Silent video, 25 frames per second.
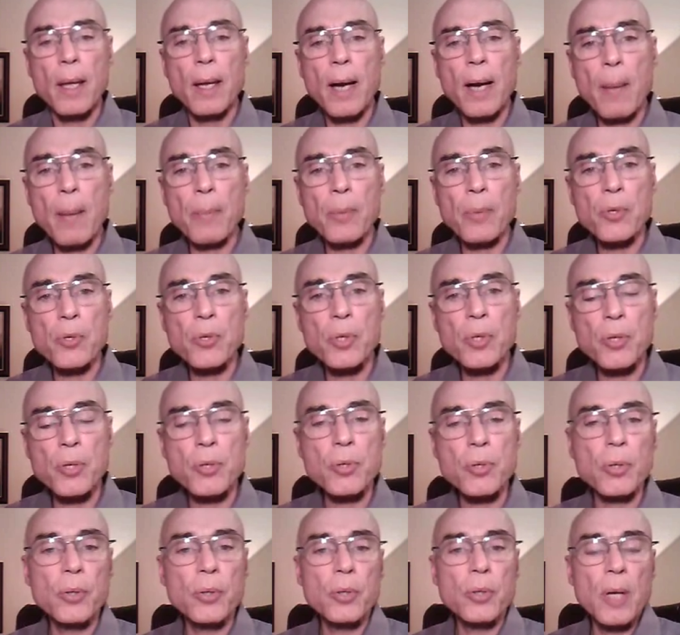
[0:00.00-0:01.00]
in
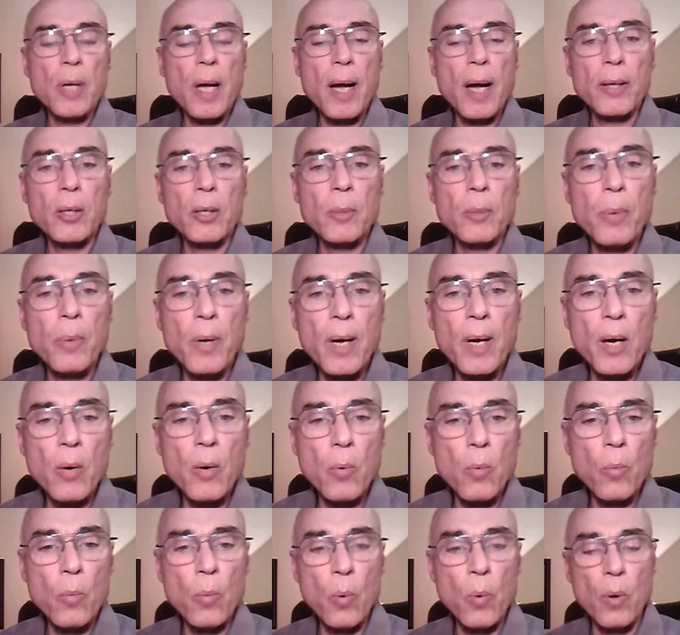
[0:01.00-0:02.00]
opposition to
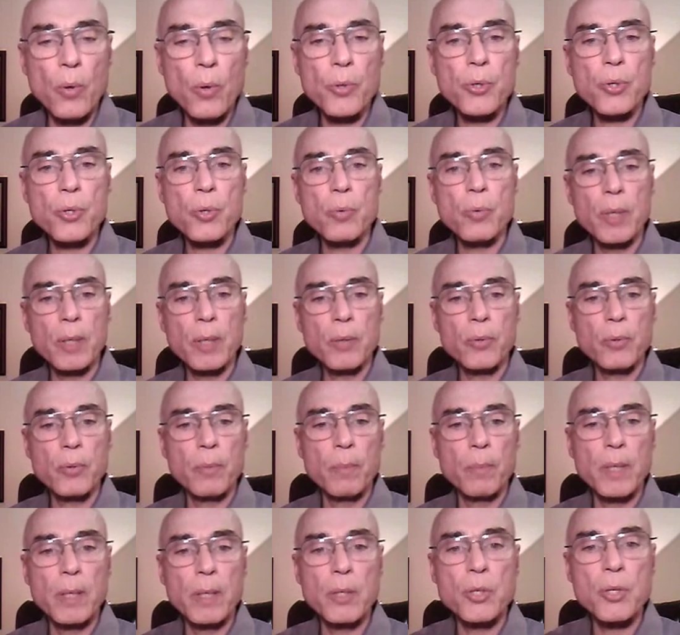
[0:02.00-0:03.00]
Occupy Wall Street,
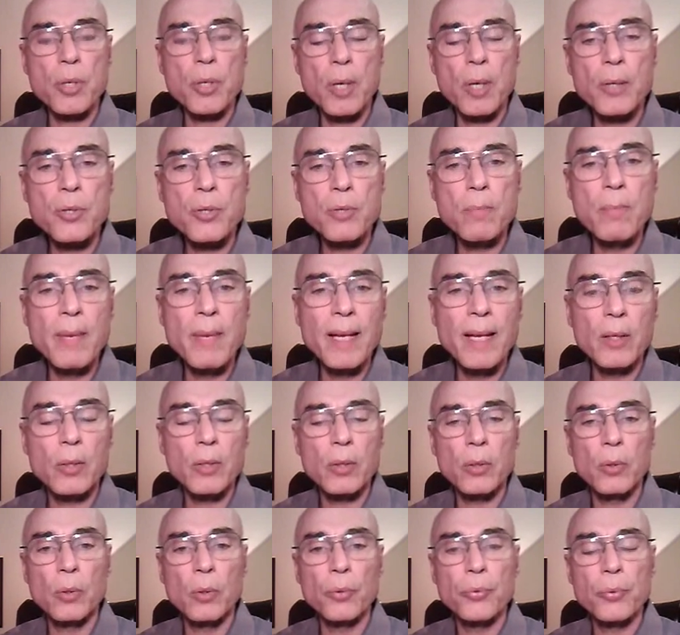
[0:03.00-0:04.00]
to be
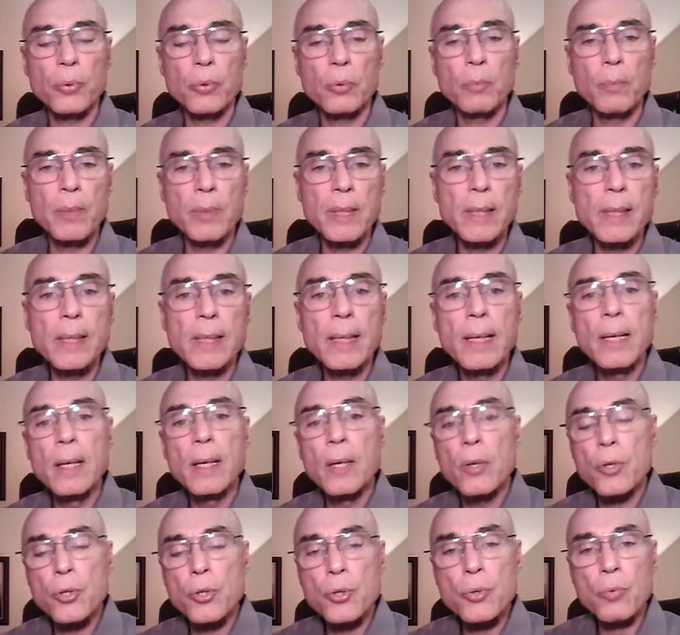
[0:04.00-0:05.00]
judgmental, to be
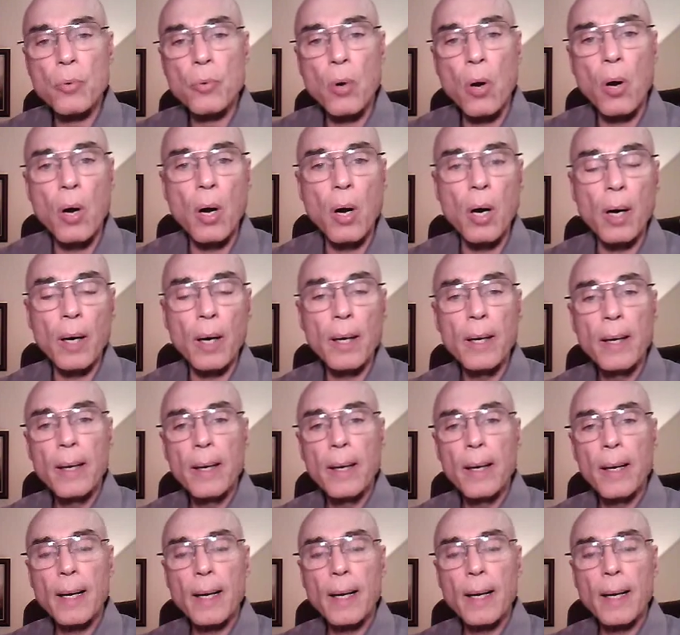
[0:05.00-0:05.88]
strong.